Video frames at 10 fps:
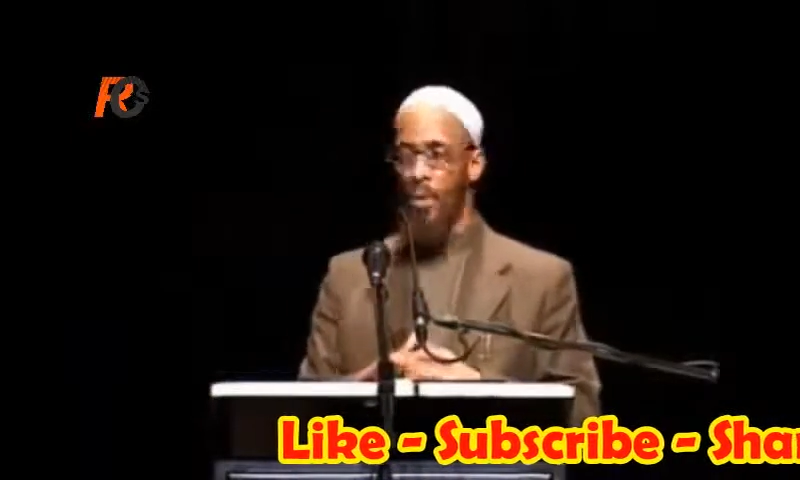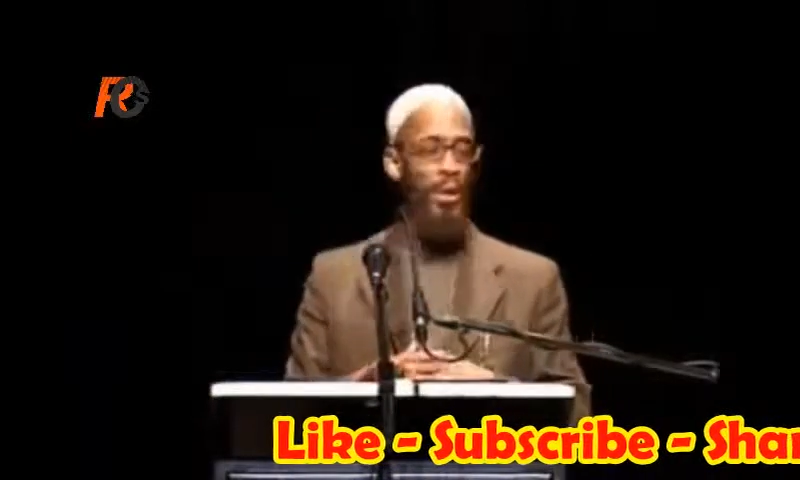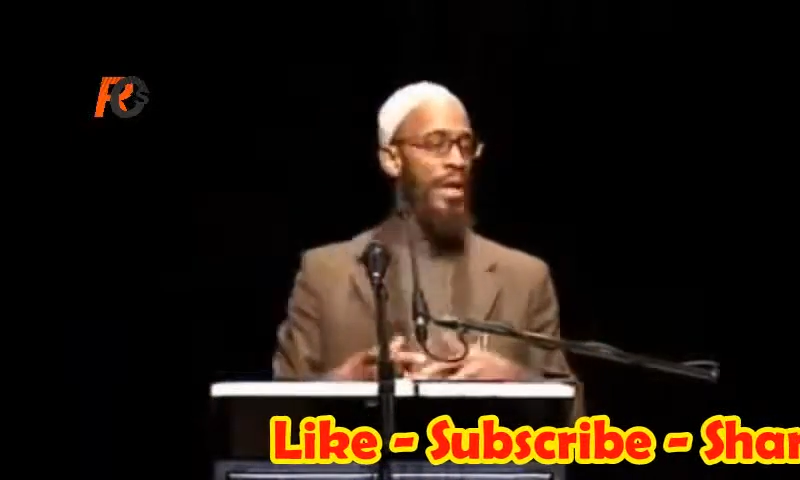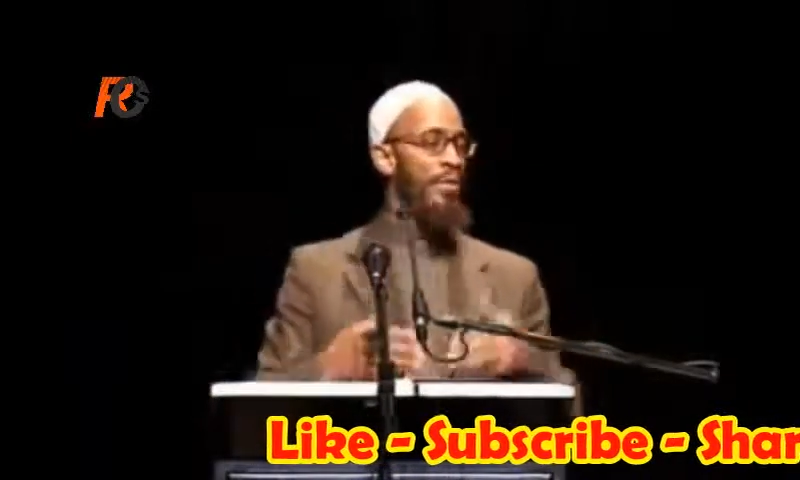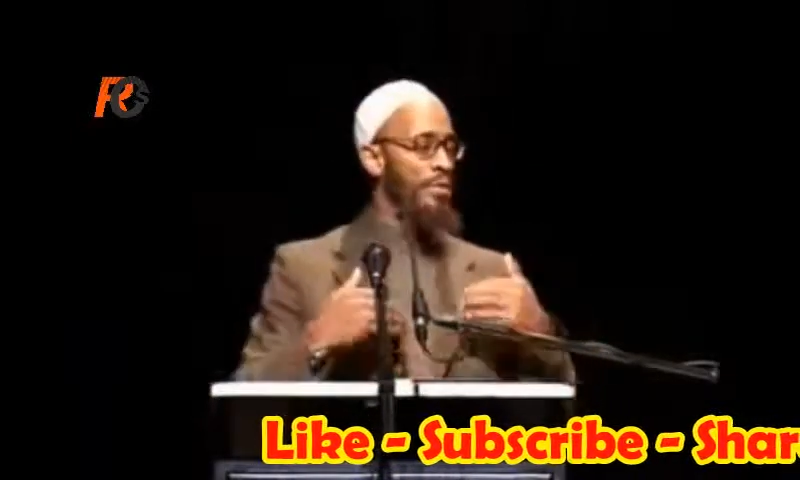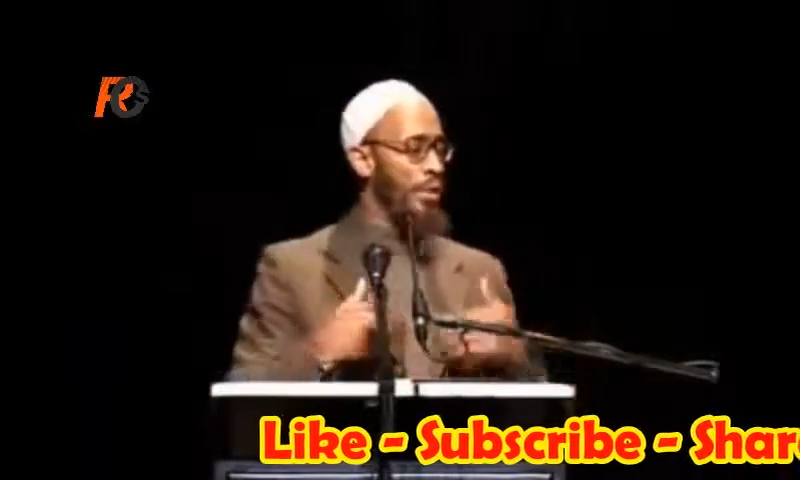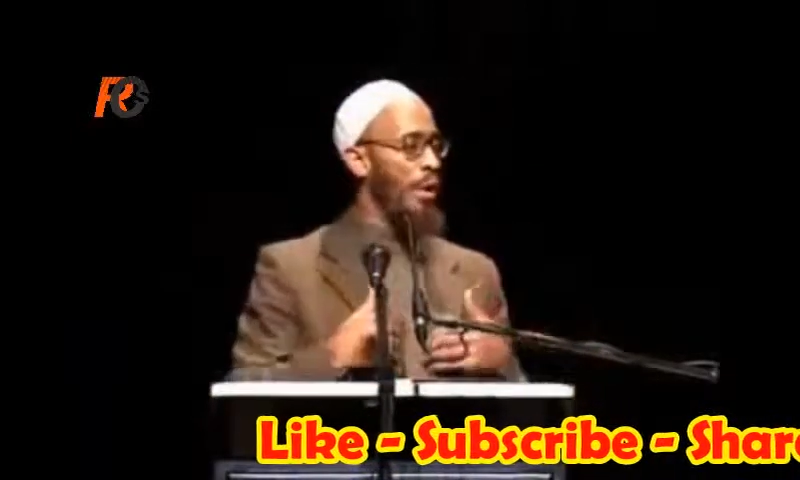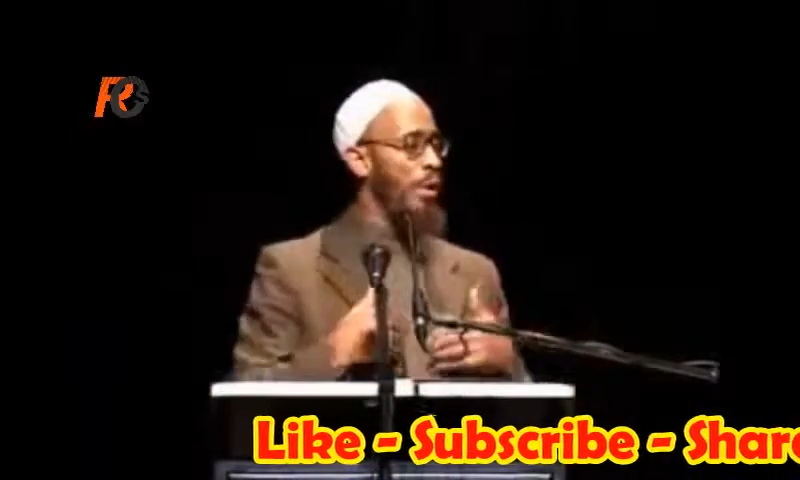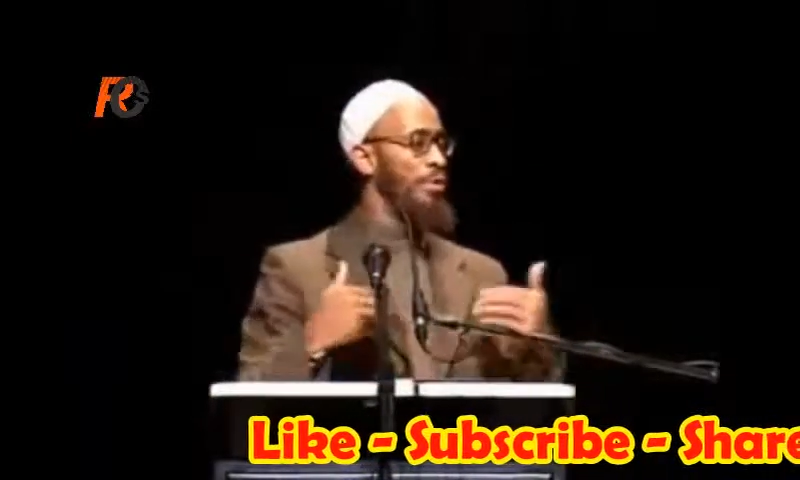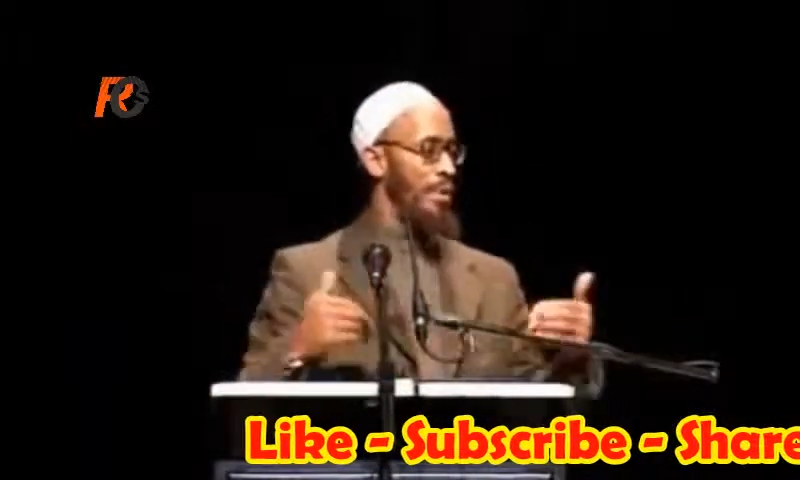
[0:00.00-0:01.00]
But whatever you
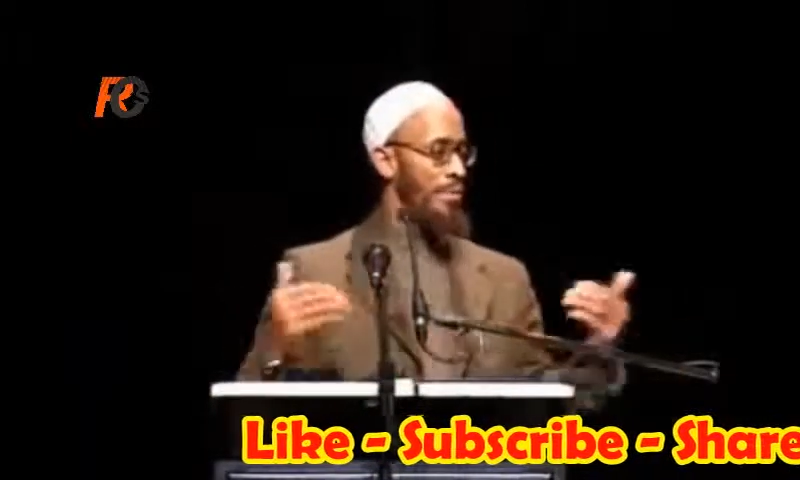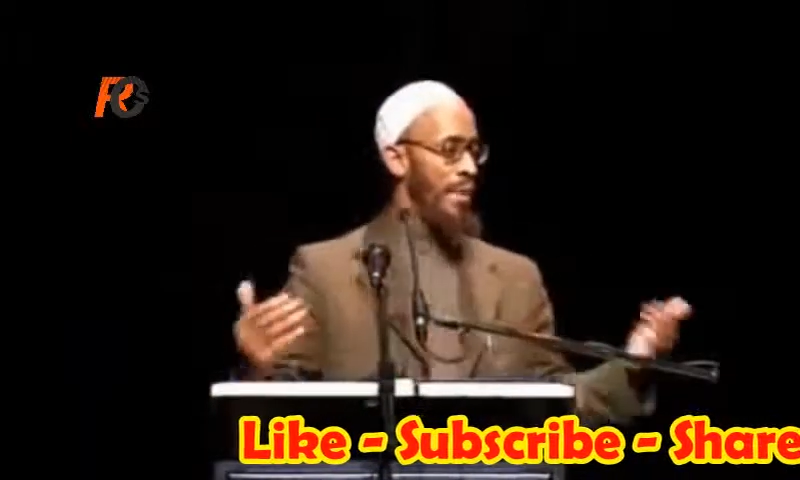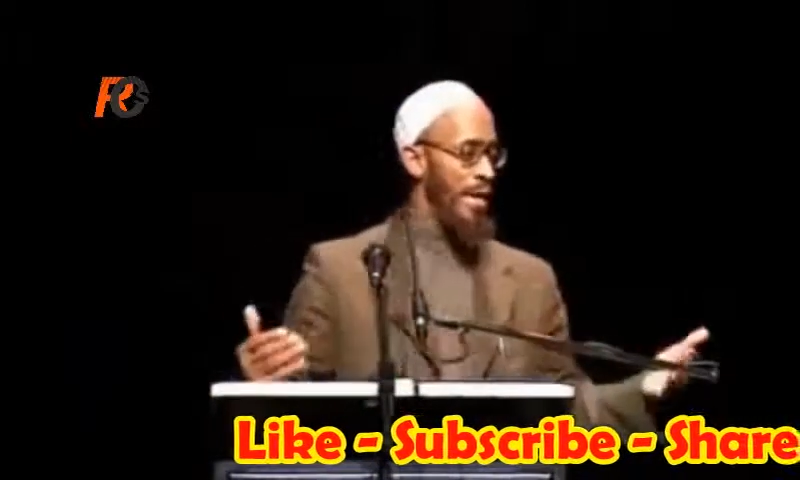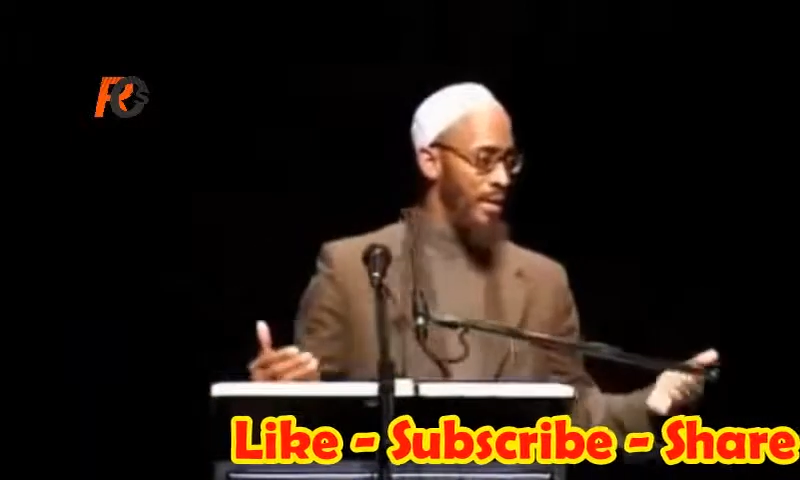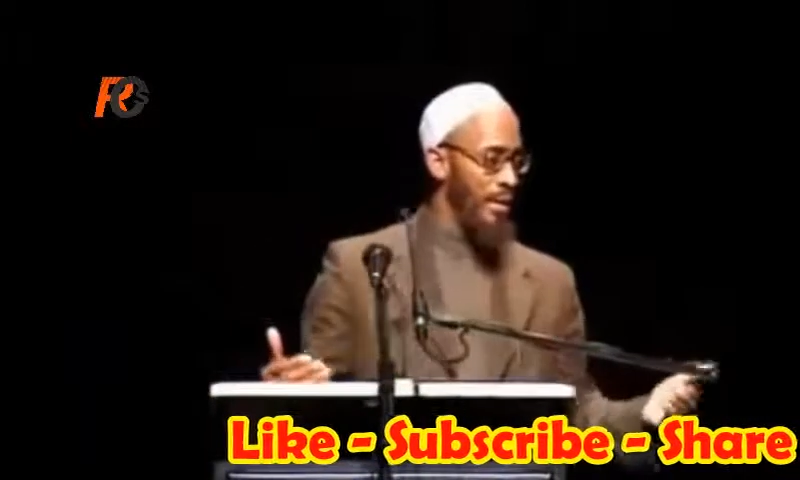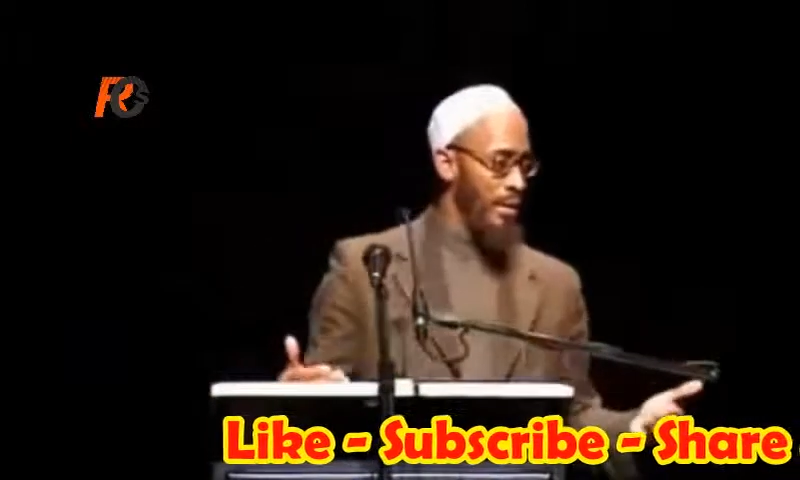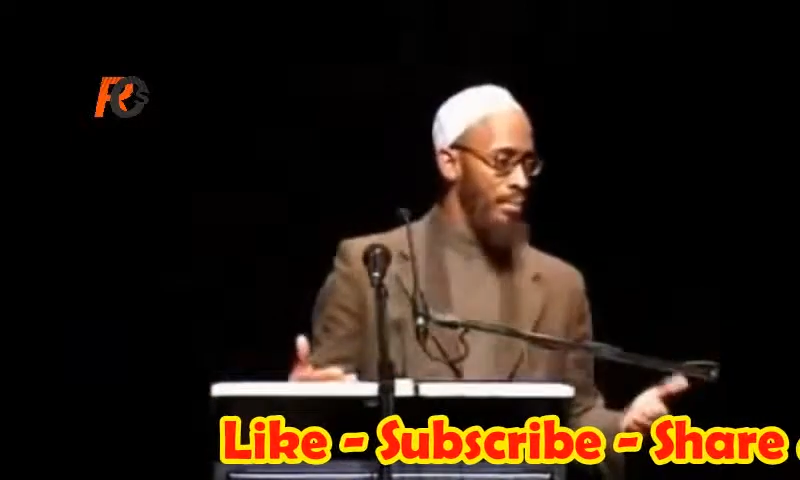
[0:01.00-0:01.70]
owe somebody,